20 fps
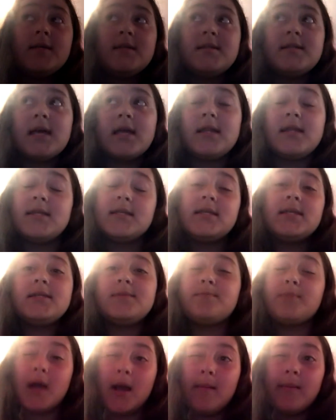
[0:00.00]
is that this
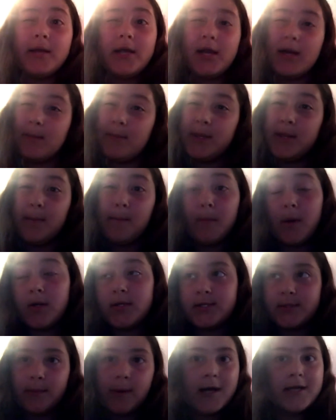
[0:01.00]
is probably going to be the
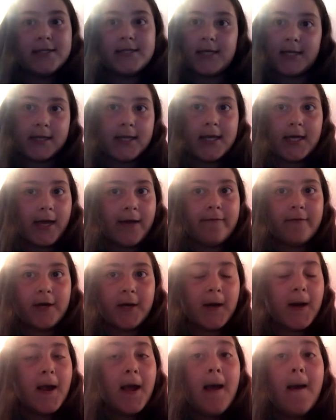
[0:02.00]
most surprising thing
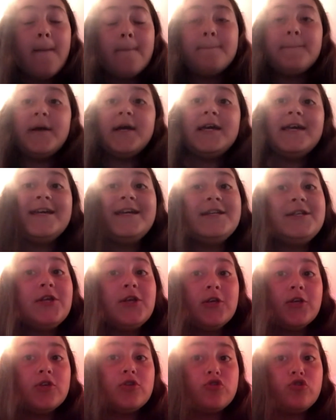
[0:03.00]
ever, but in
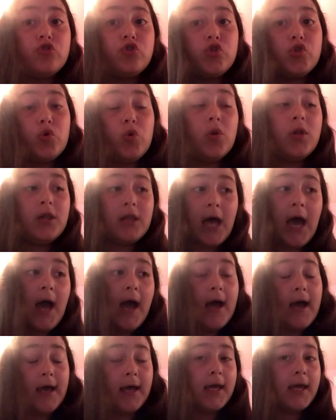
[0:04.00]

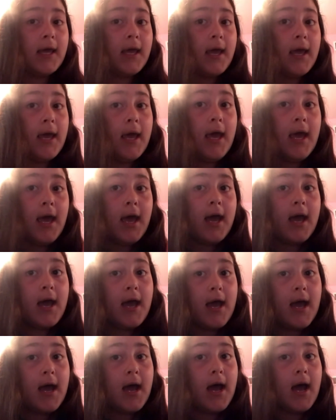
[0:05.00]
July,
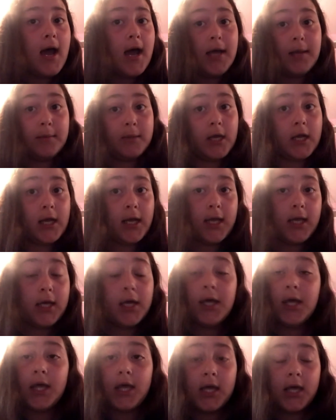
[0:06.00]
I'm
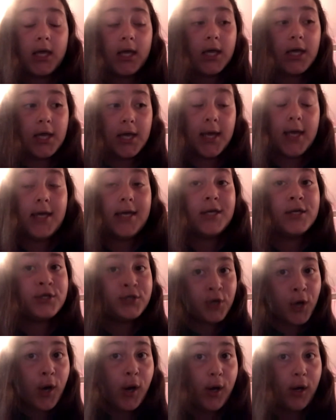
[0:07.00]
getting a
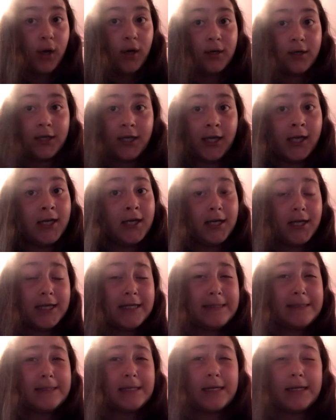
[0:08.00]
dog, and
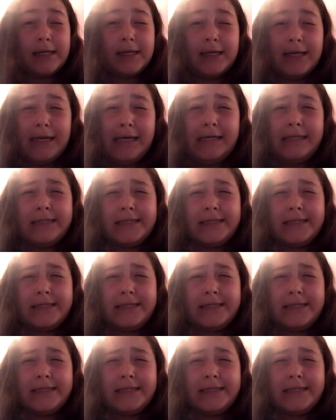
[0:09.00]
it's a Samoyed!